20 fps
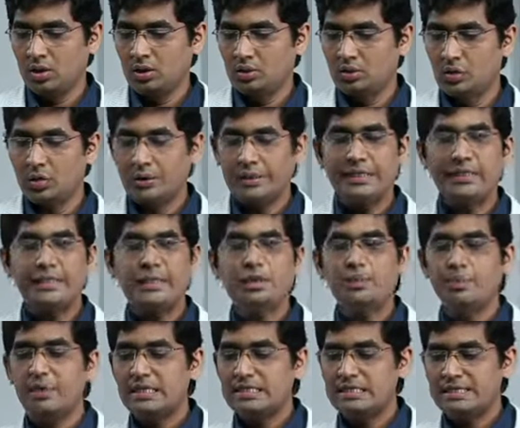So
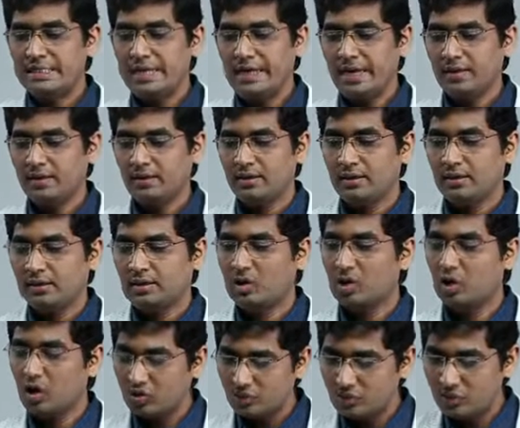DTPA scan, the
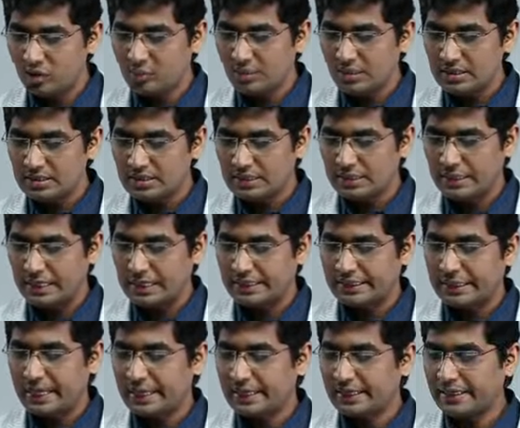long form is
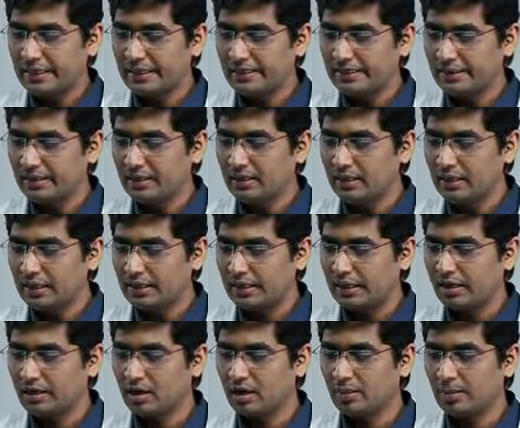diethyl
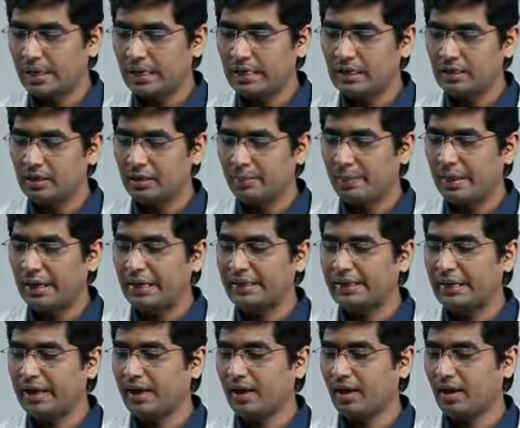triamine
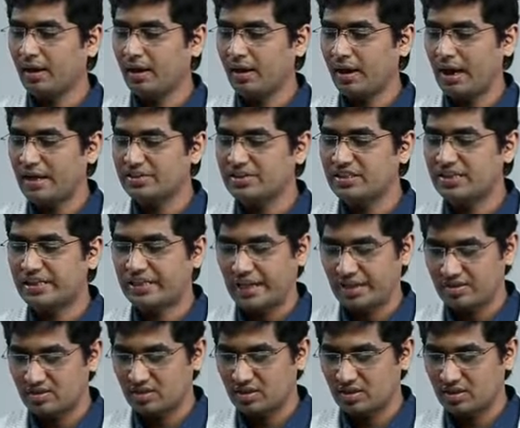pentaacetic
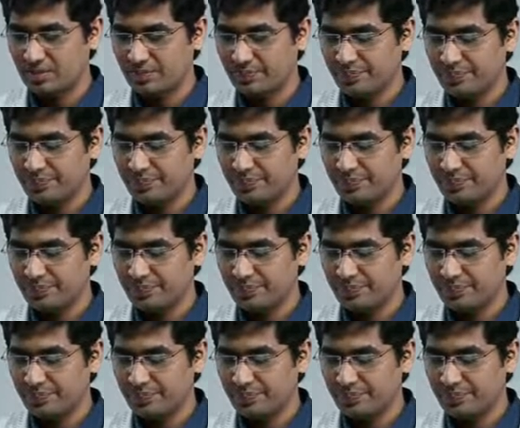acid.